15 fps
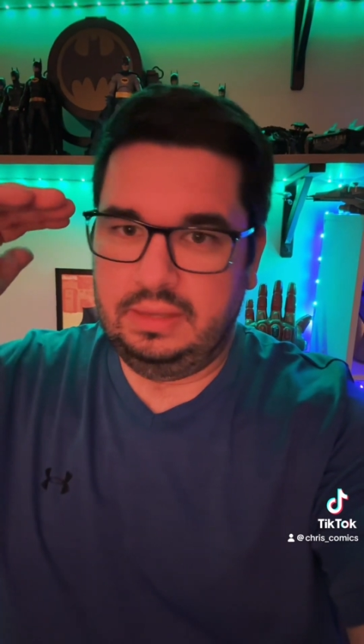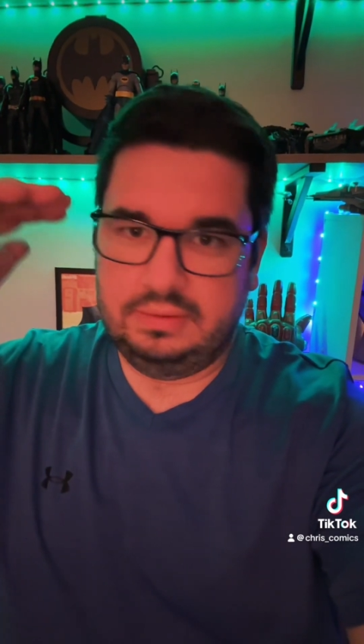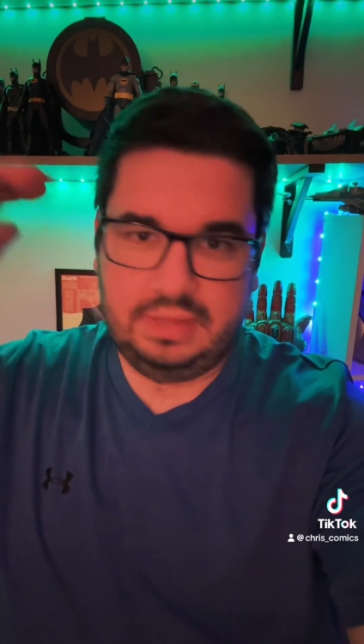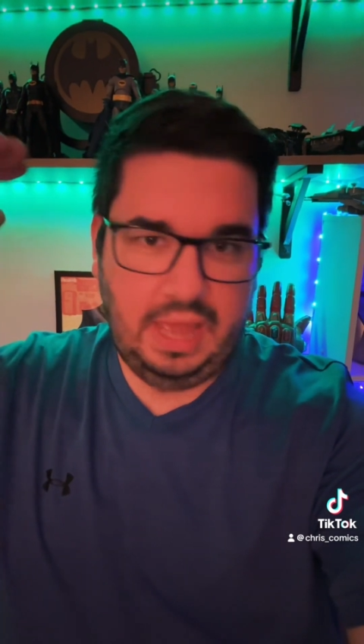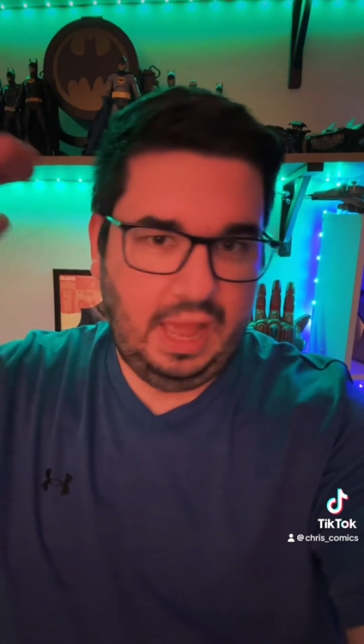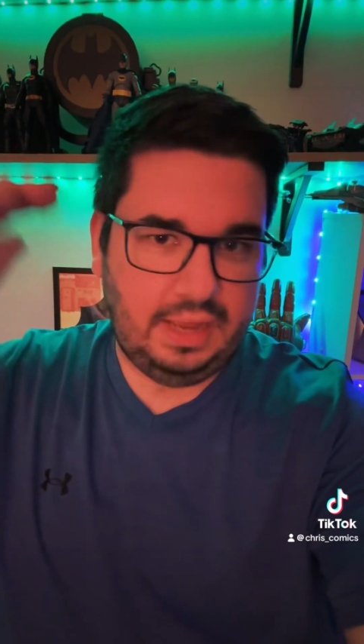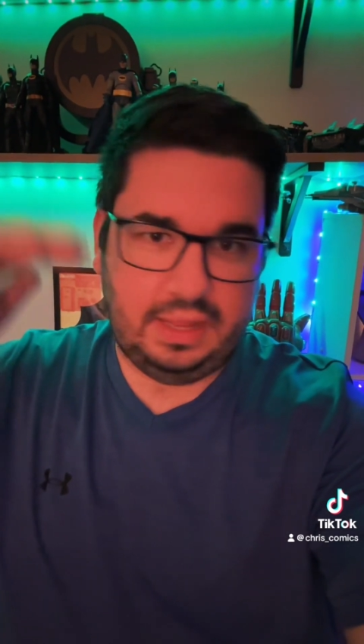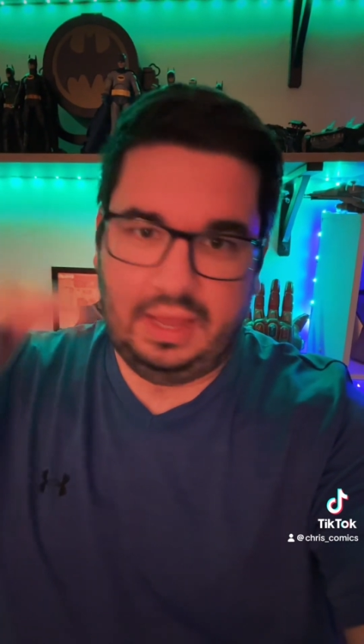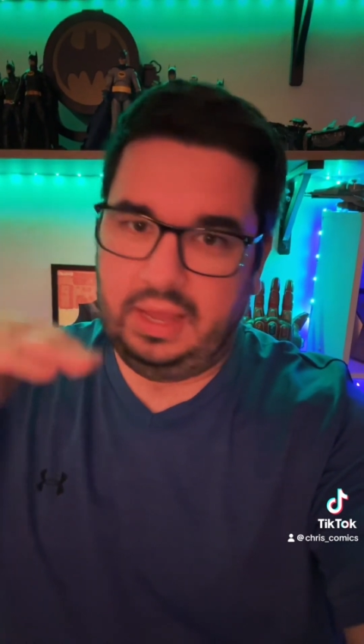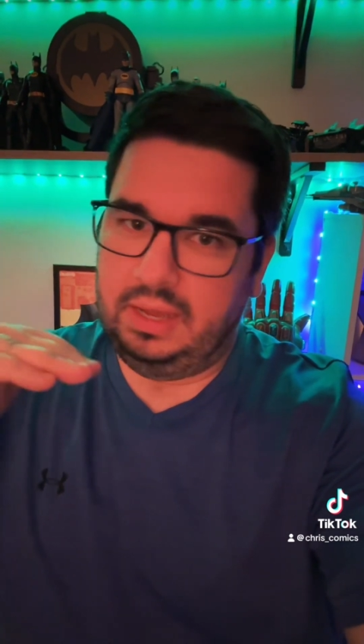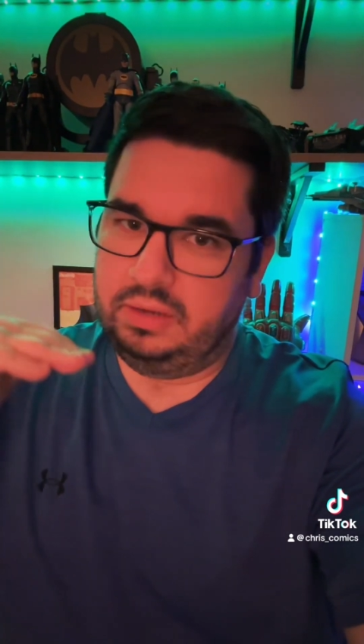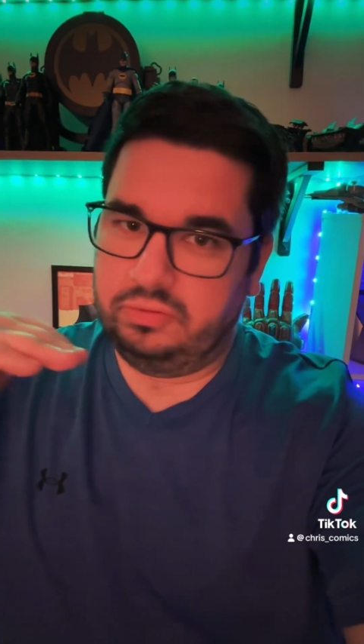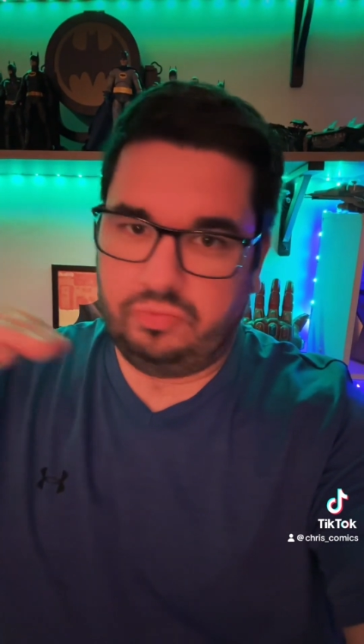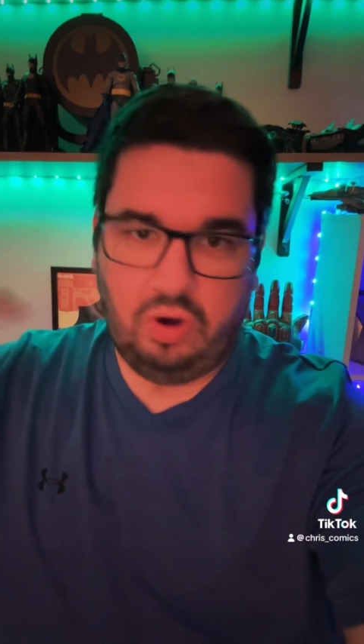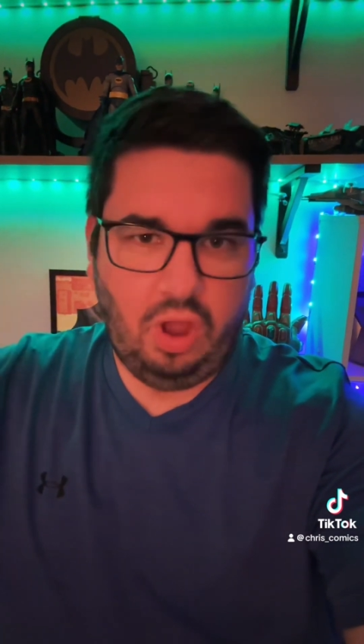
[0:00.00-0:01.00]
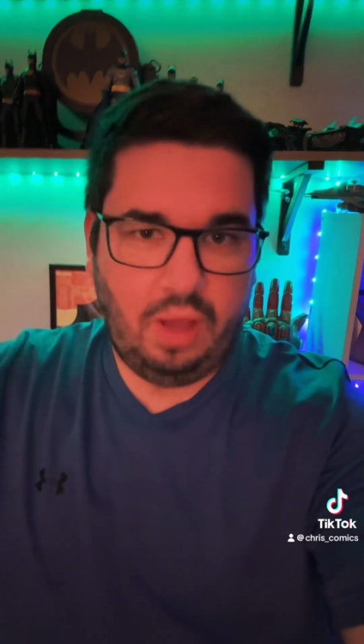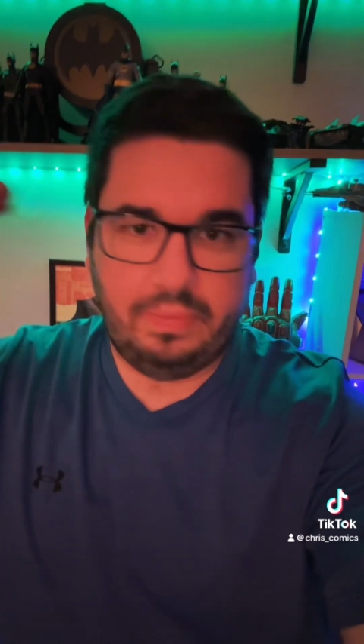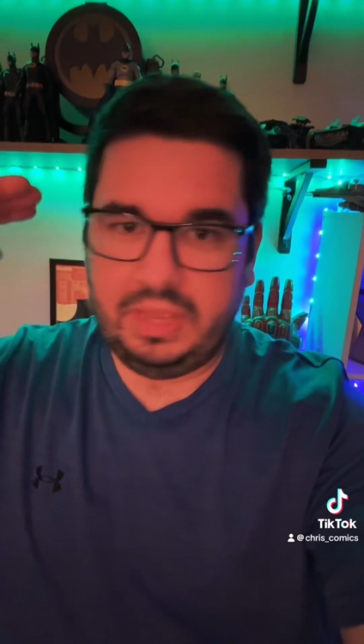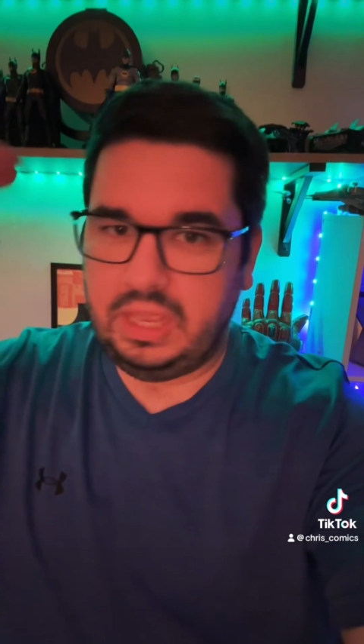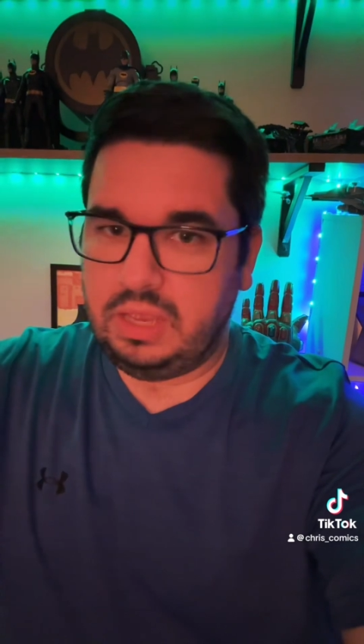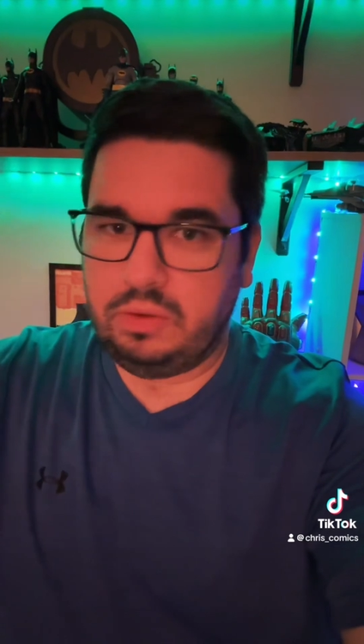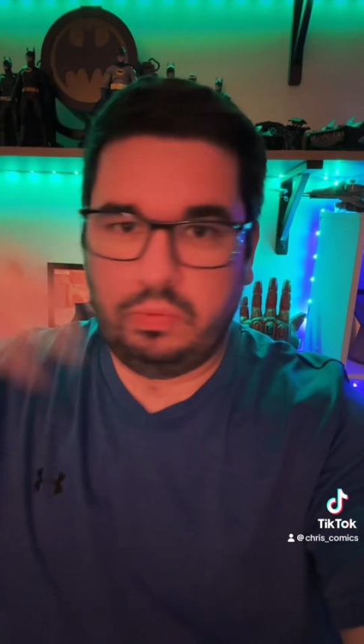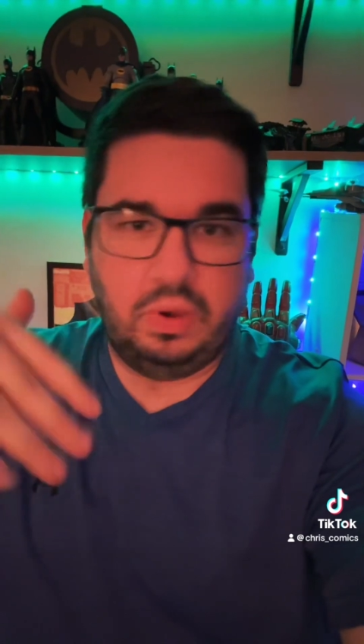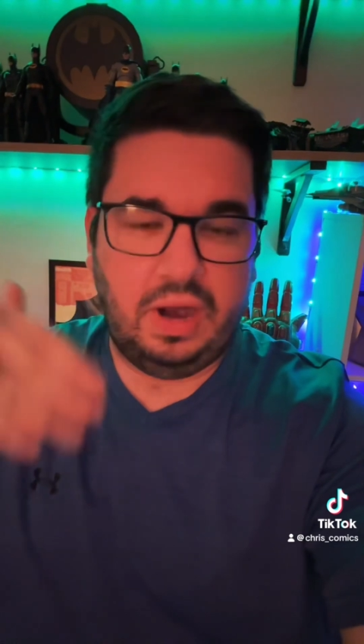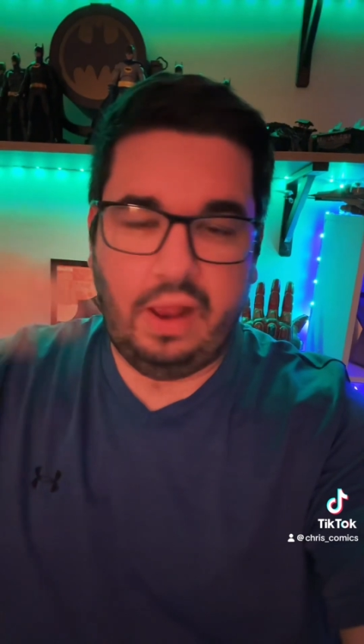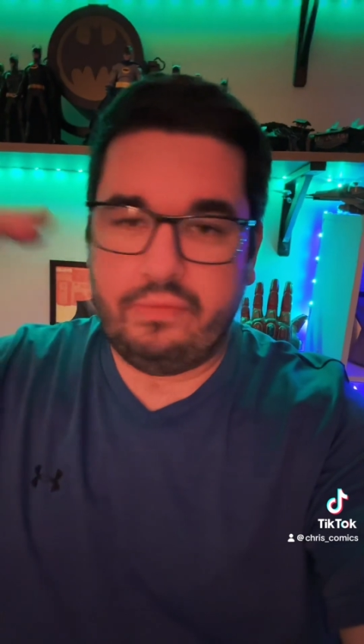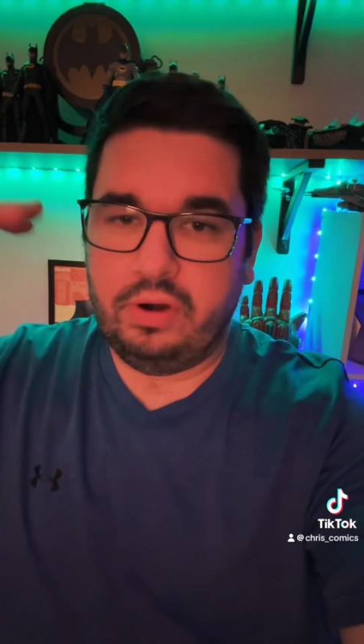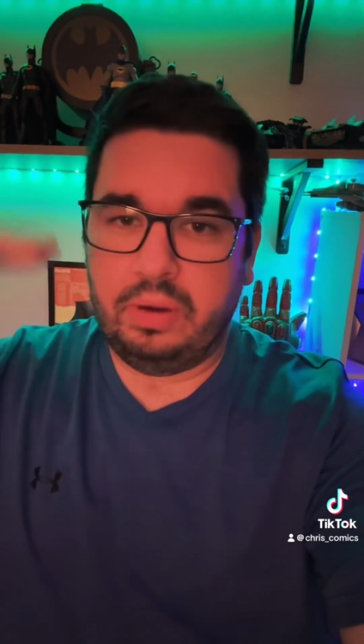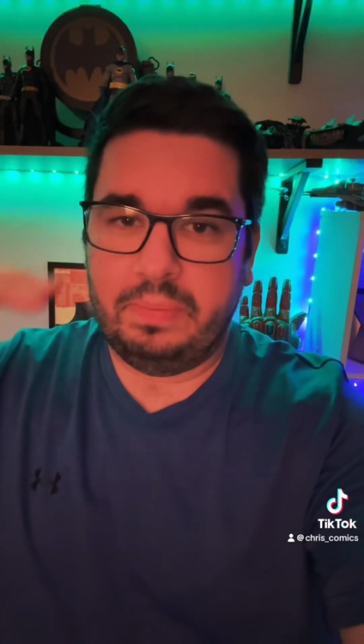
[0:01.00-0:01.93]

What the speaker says: Gaga, Robbie, whatever,